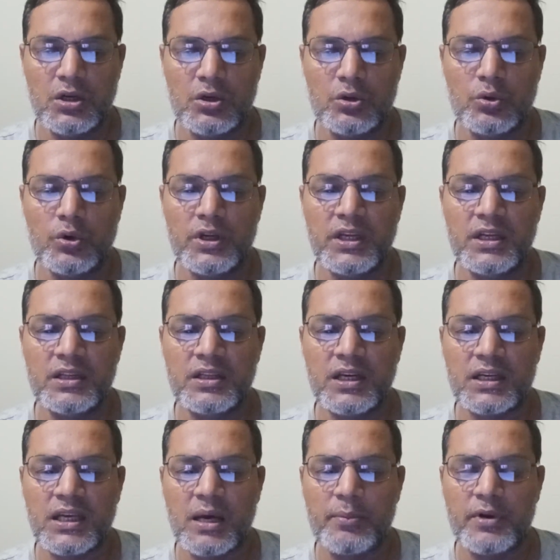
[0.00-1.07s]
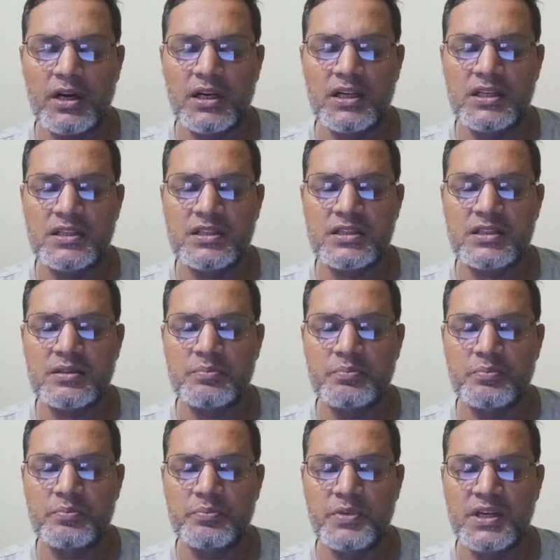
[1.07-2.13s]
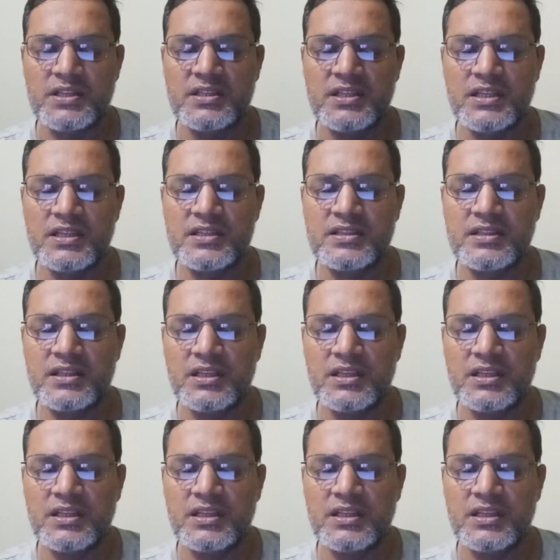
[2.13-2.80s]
Knowing the camera lens basics